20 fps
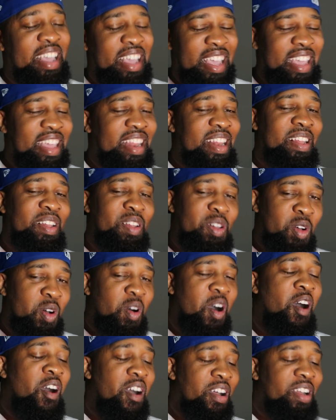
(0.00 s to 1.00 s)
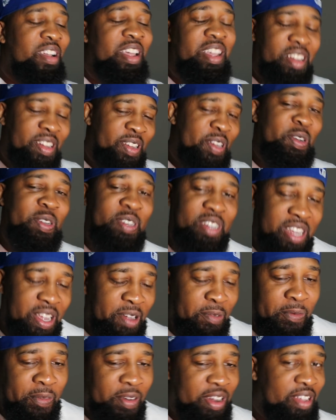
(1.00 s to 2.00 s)
hit a little harder, hit a little
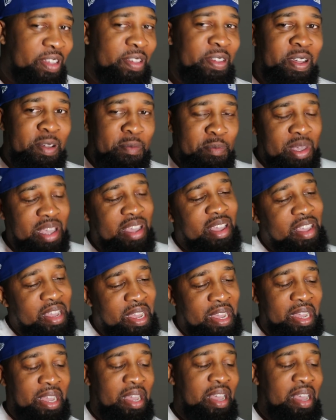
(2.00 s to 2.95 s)
different. You know what I mean?